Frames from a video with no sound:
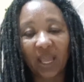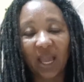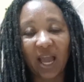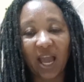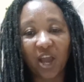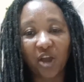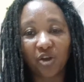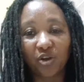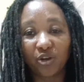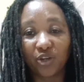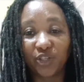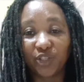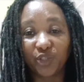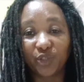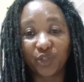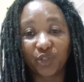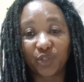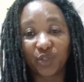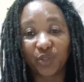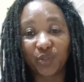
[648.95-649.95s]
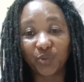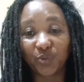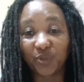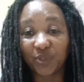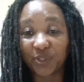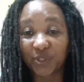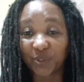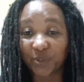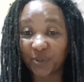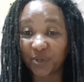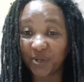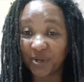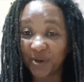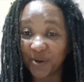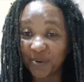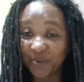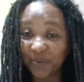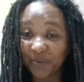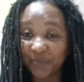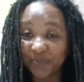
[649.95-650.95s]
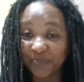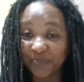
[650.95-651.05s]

I urge you to do so now